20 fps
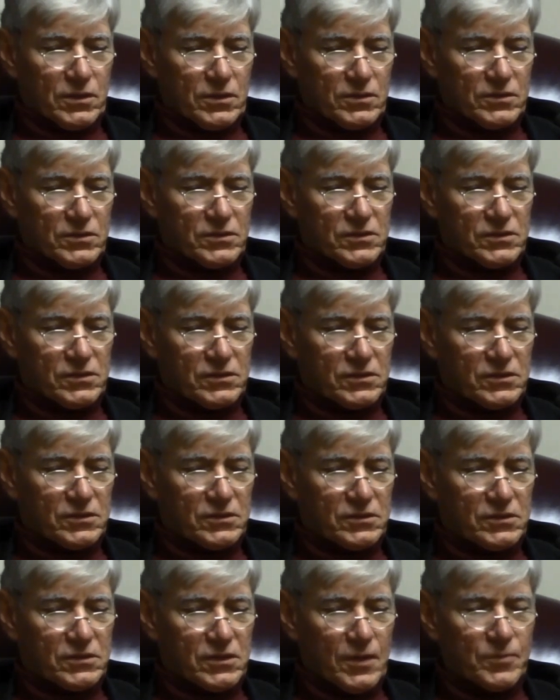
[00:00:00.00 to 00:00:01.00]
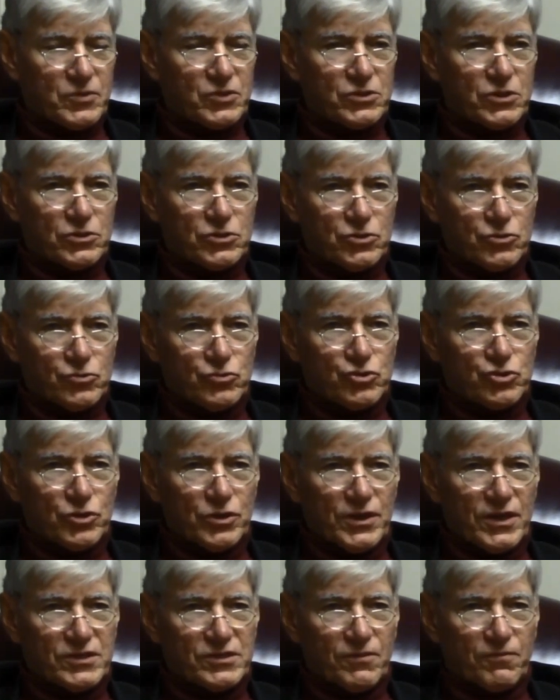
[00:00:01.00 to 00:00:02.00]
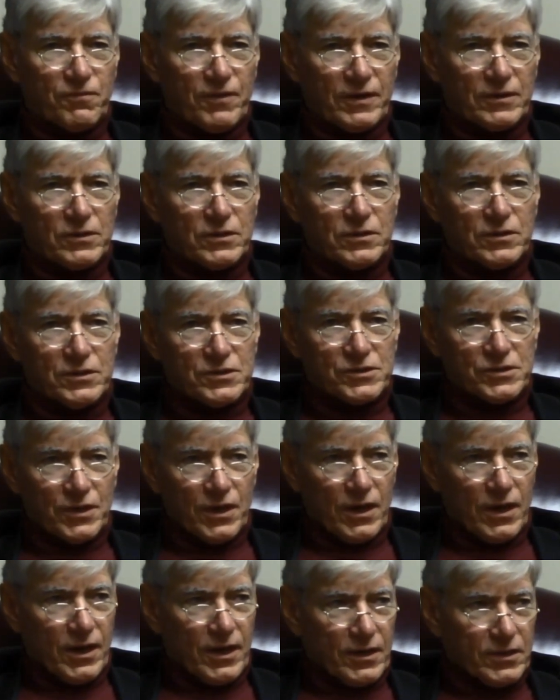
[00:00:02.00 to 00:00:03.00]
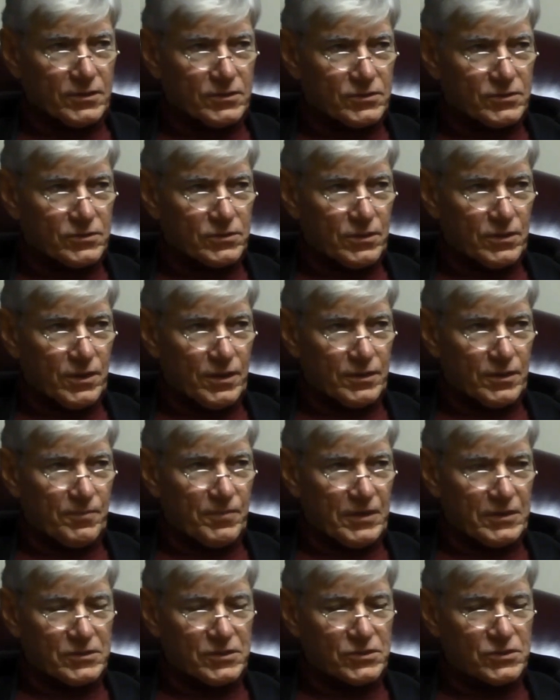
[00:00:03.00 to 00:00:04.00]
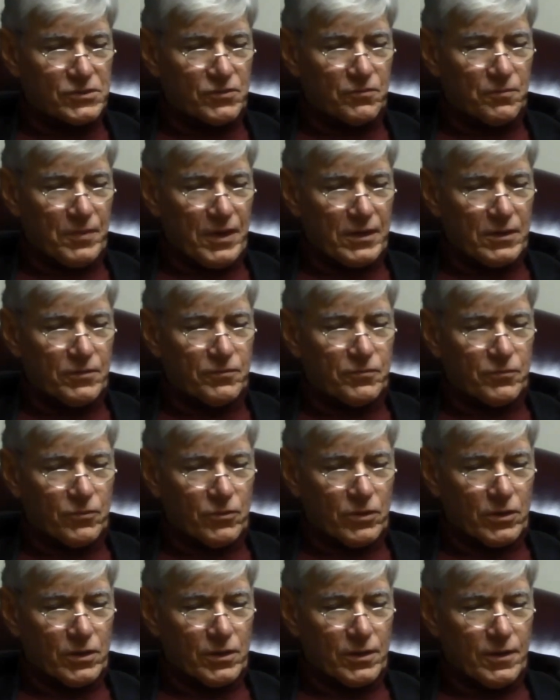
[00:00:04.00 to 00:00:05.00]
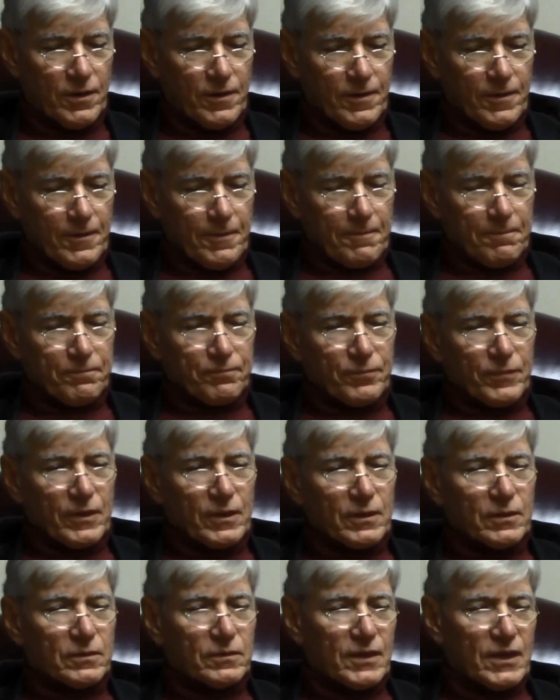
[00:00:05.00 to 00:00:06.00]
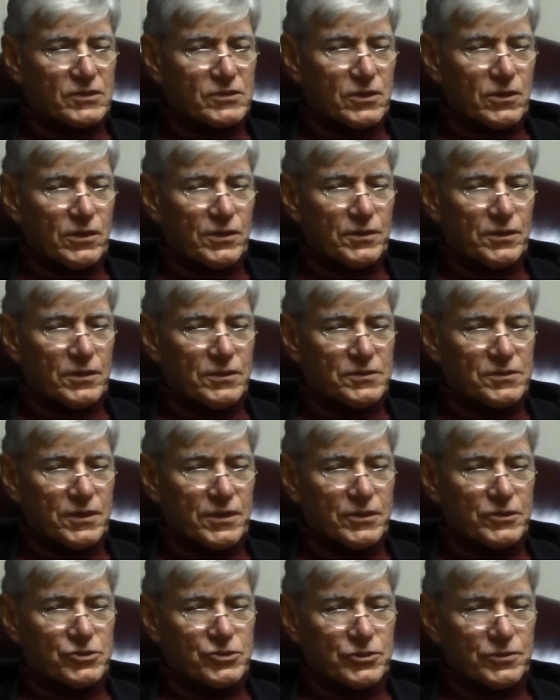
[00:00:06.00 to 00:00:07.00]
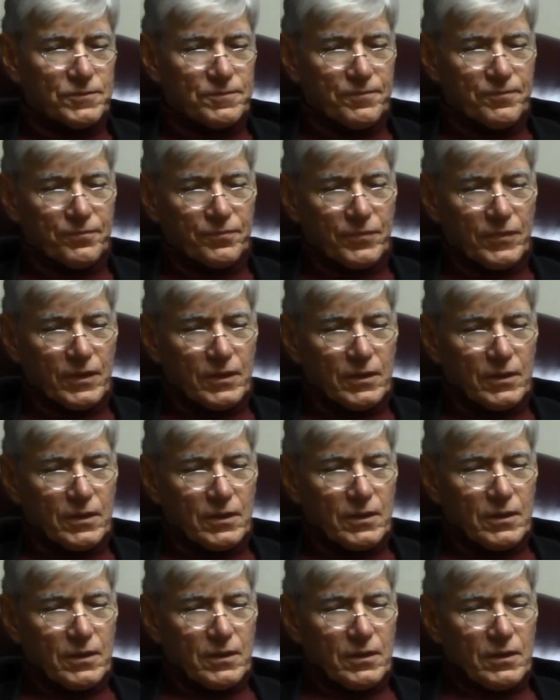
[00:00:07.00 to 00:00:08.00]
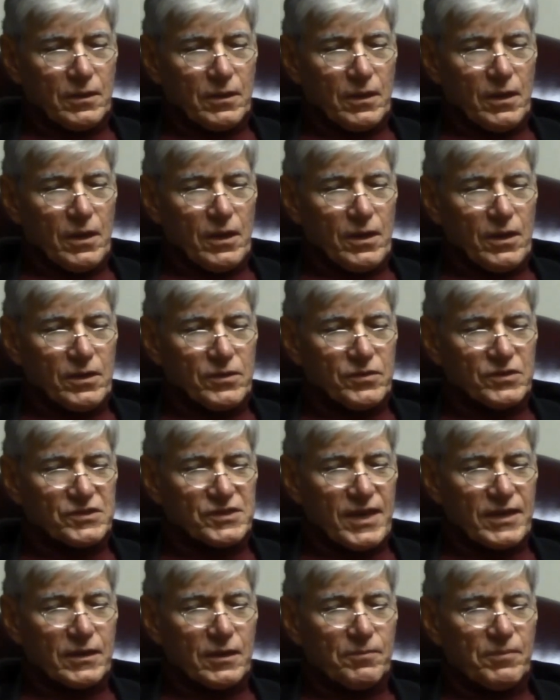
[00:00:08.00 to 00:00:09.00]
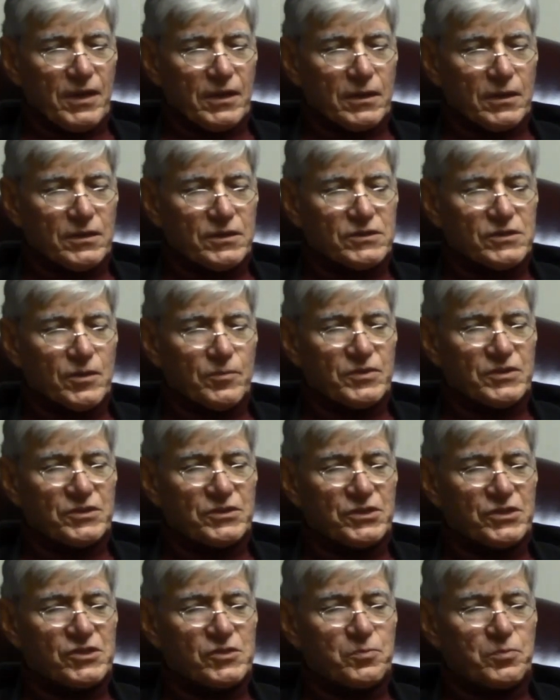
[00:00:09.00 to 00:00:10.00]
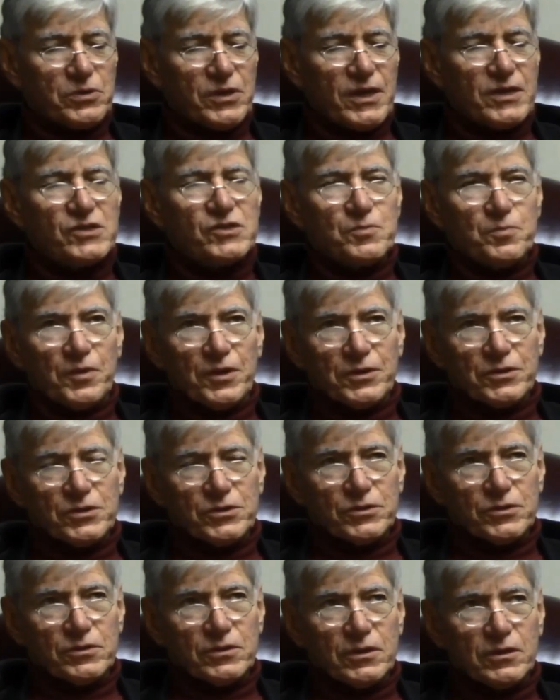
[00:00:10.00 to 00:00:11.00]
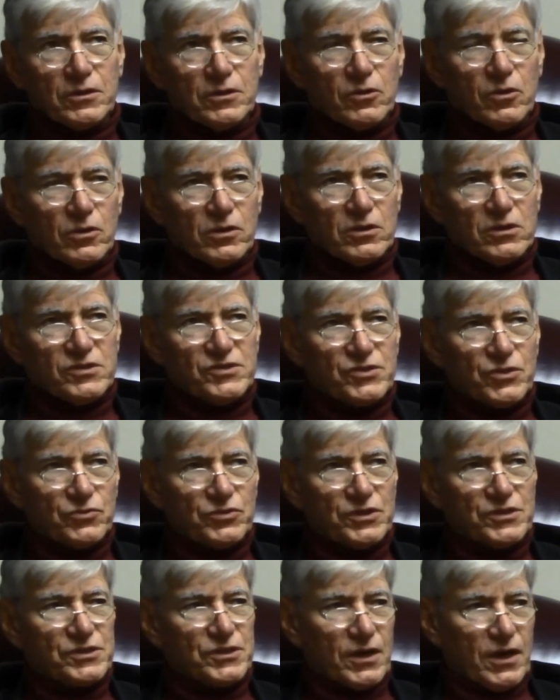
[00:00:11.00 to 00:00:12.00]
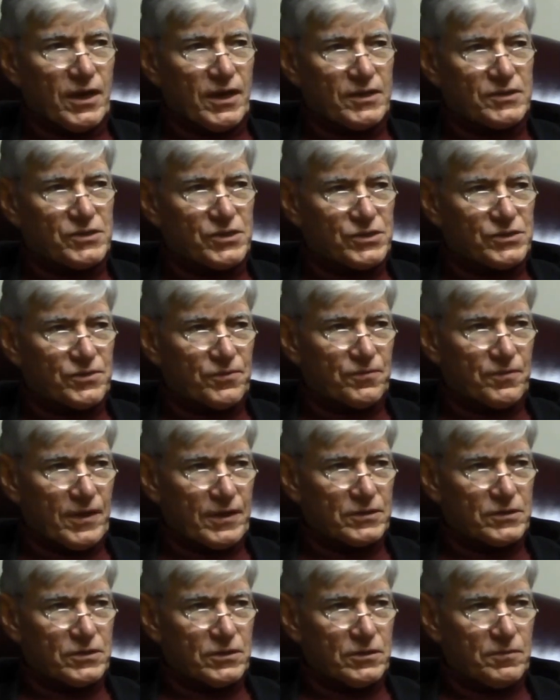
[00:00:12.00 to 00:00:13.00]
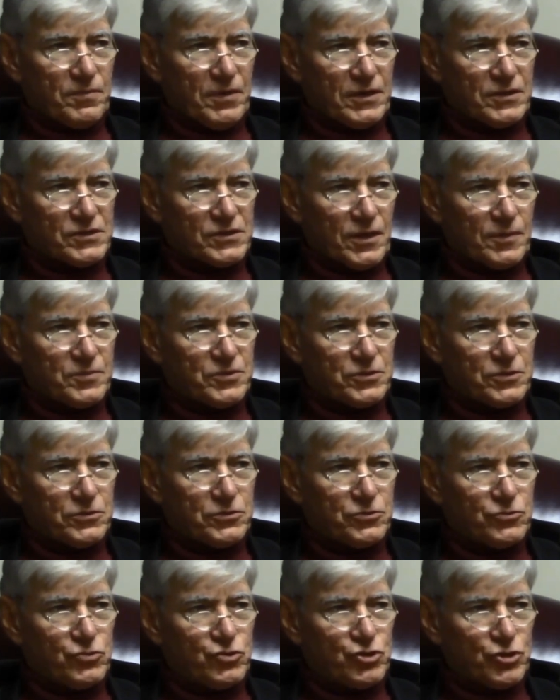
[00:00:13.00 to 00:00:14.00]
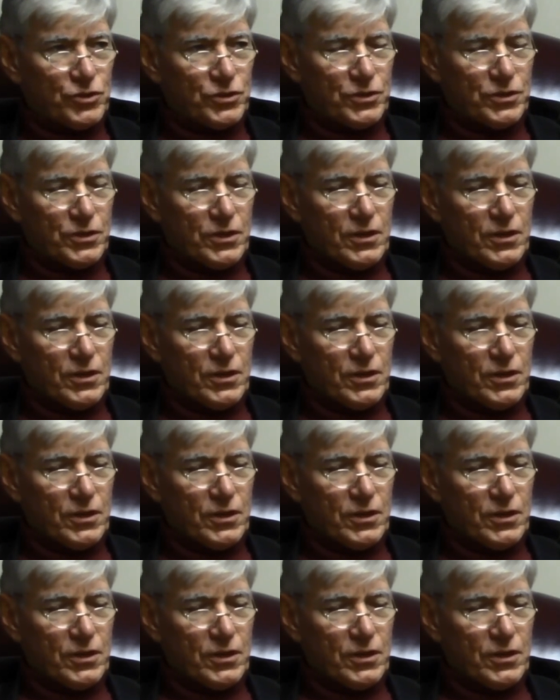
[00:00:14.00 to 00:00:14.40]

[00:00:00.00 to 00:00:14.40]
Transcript: Substitution has affected disguise on the basis of metaphor. That's condensation. The second mechanism is displacement. Here also, disguise is affected by substitution,